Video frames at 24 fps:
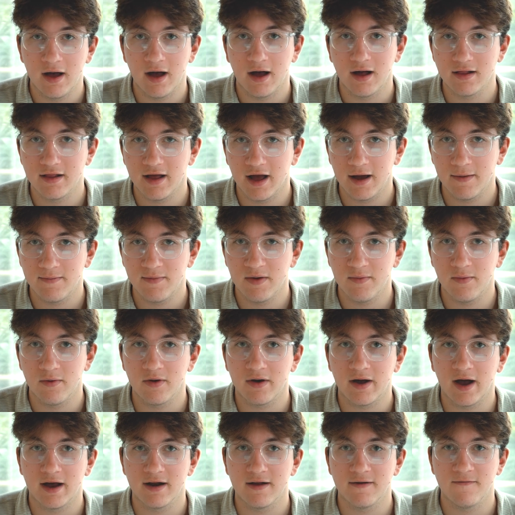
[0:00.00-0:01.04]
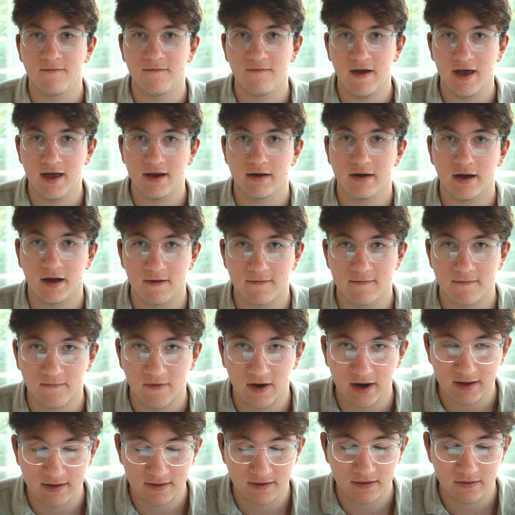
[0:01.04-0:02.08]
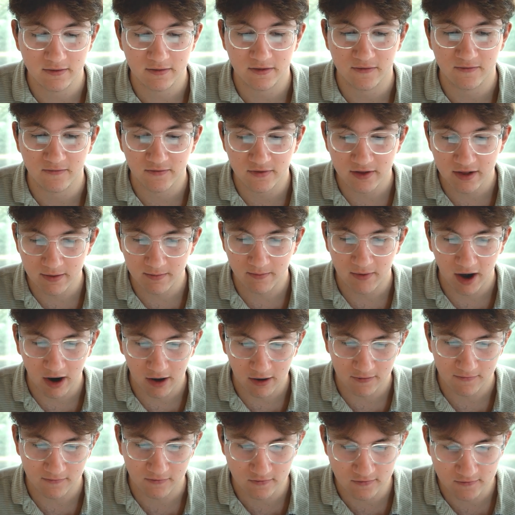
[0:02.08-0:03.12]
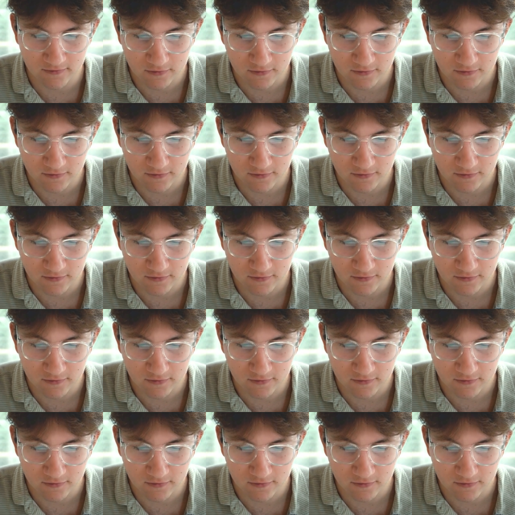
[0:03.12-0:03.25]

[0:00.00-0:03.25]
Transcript: A lot of people kind of vent on Reddit, so it's a really powerful